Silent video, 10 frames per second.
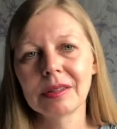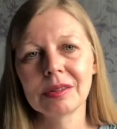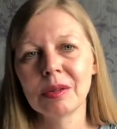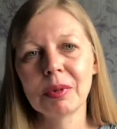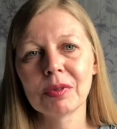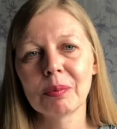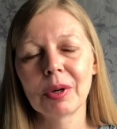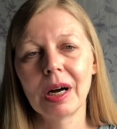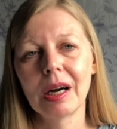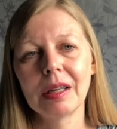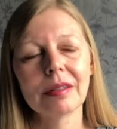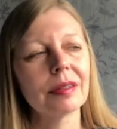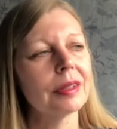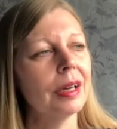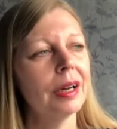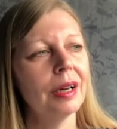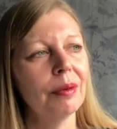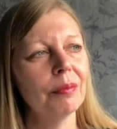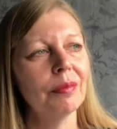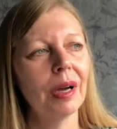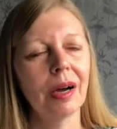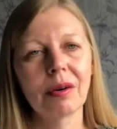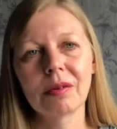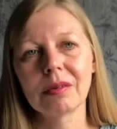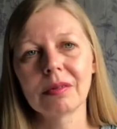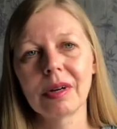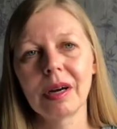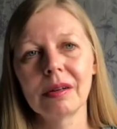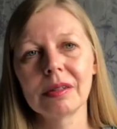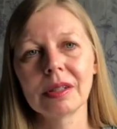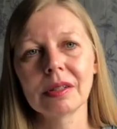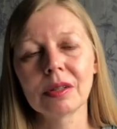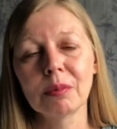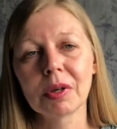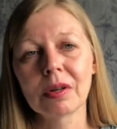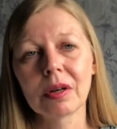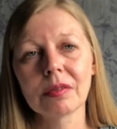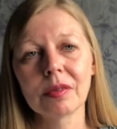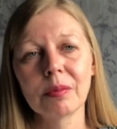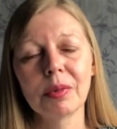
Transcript: You, you'd be surprised um, how you can come across them.